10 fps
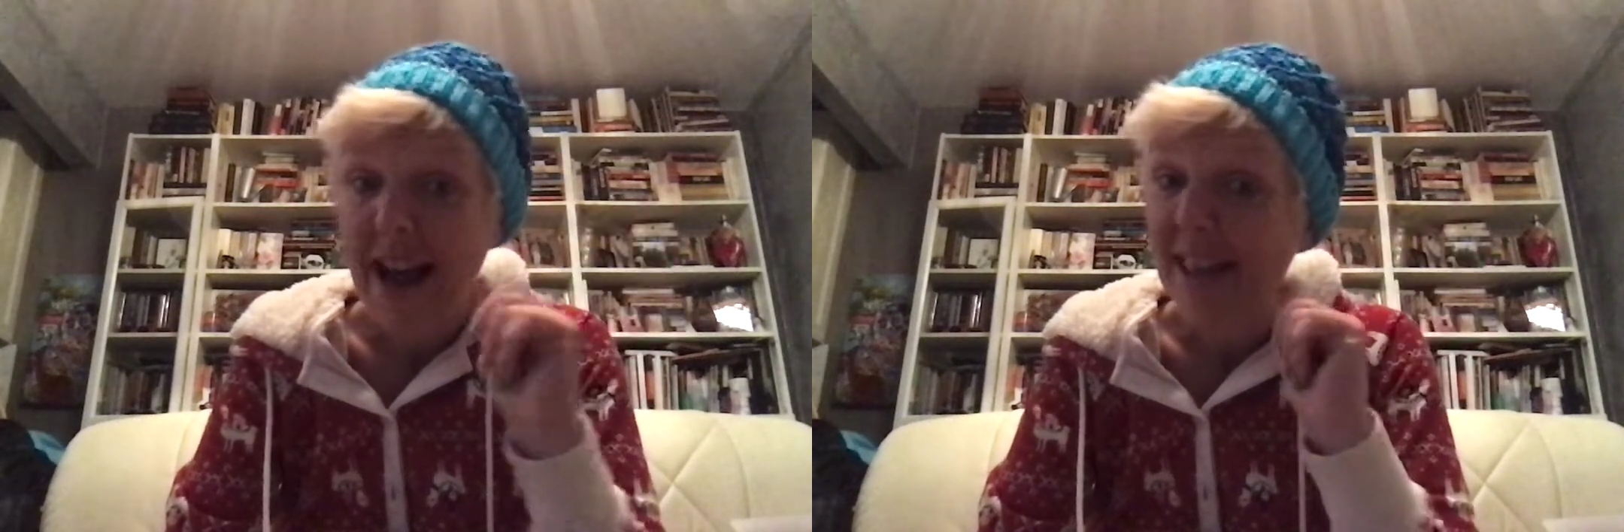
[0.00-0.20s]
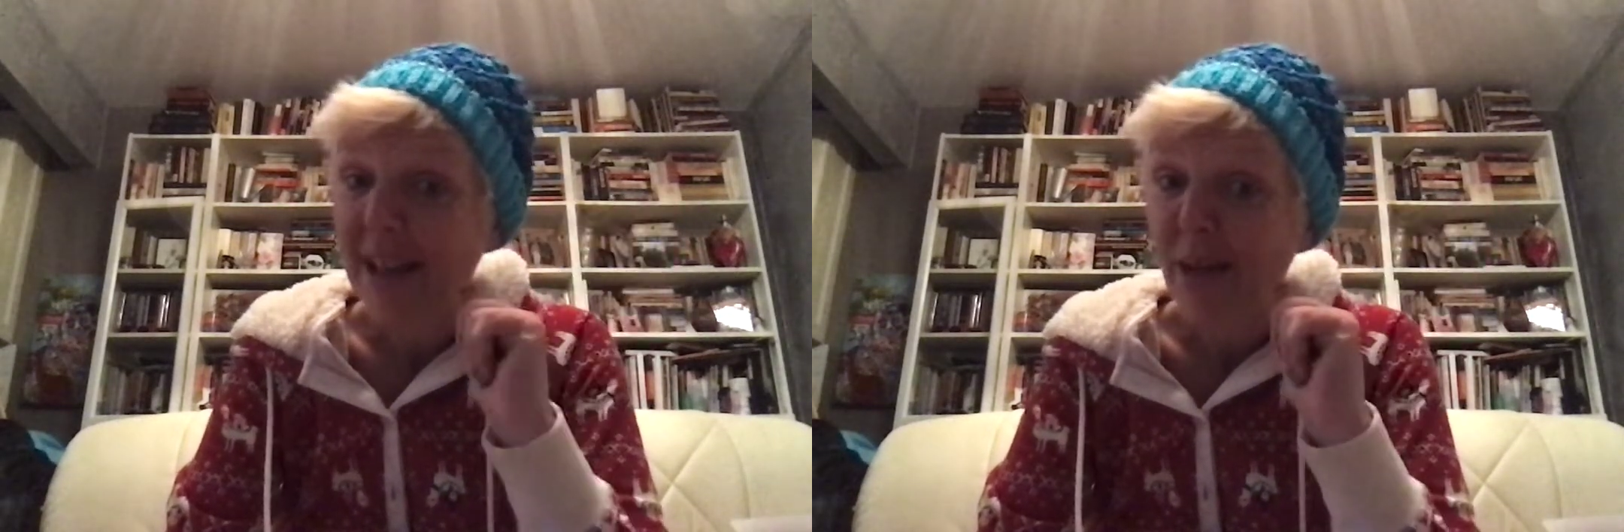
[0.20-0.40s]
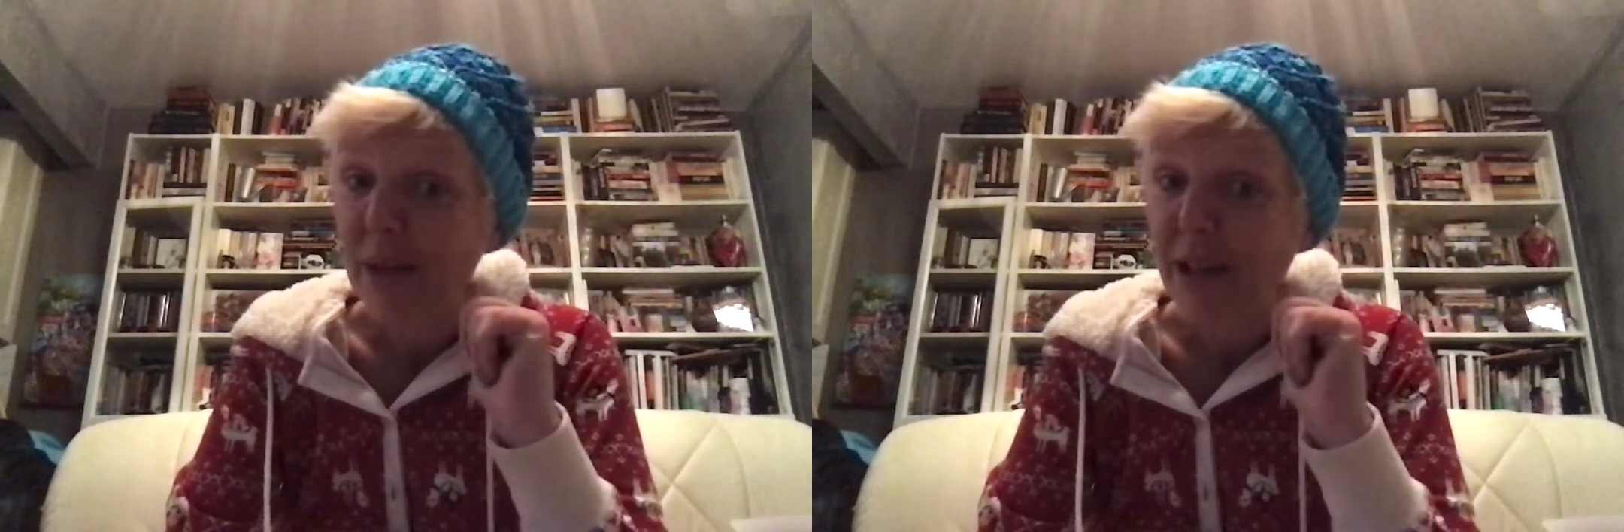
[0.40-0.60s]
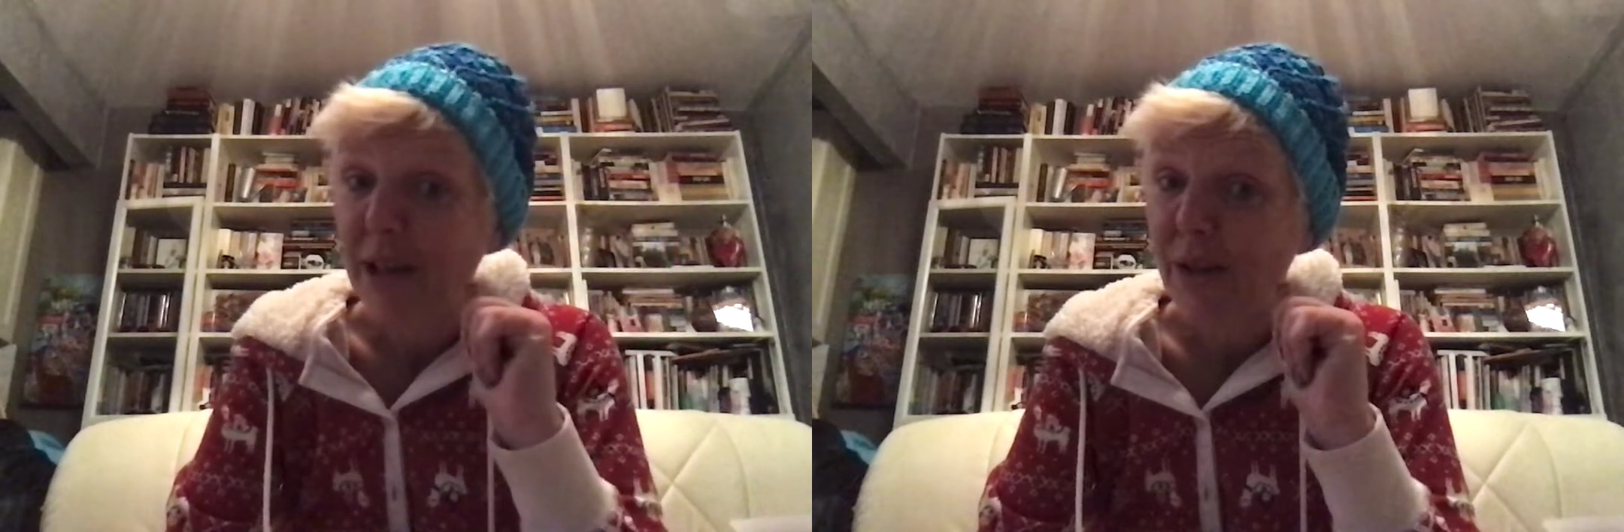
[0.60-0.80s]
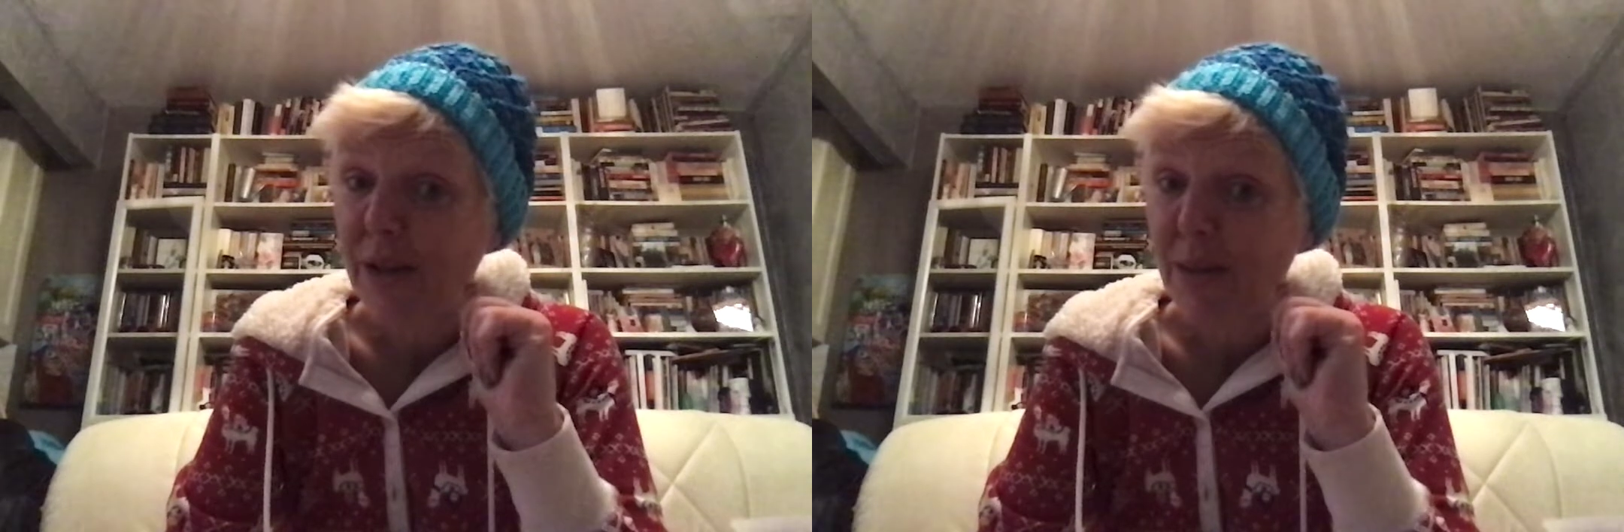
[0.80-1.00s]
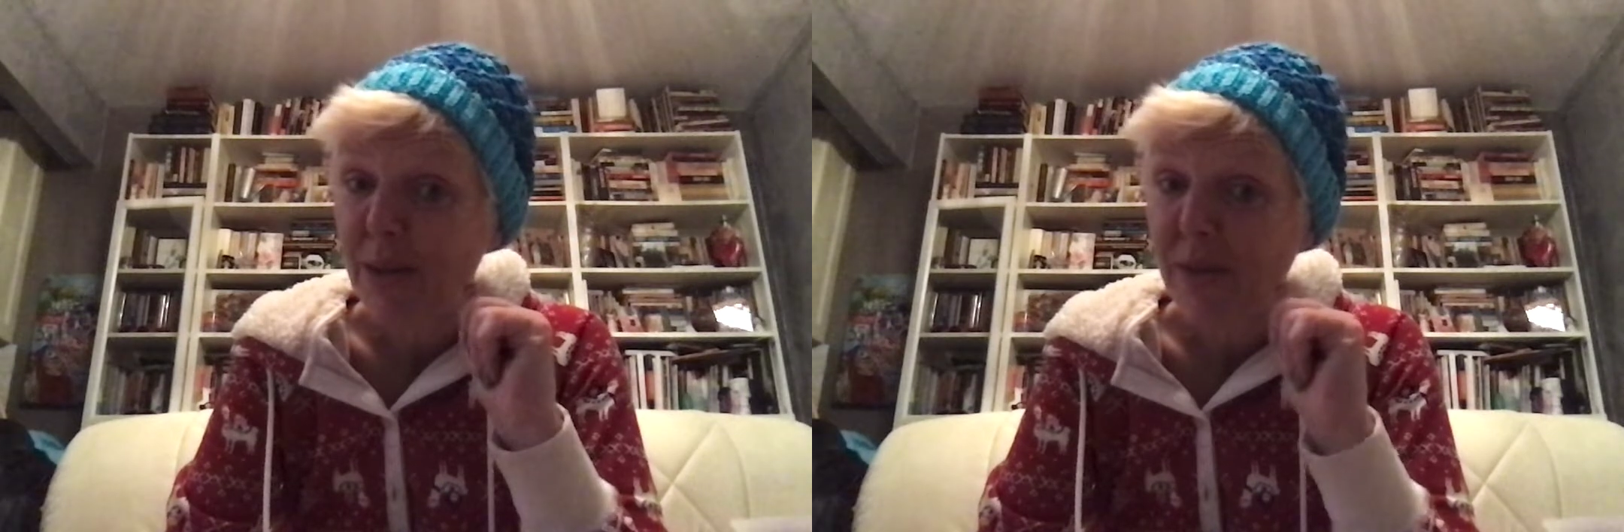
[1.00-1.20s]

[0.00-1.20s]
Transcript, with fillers: I think we can use them to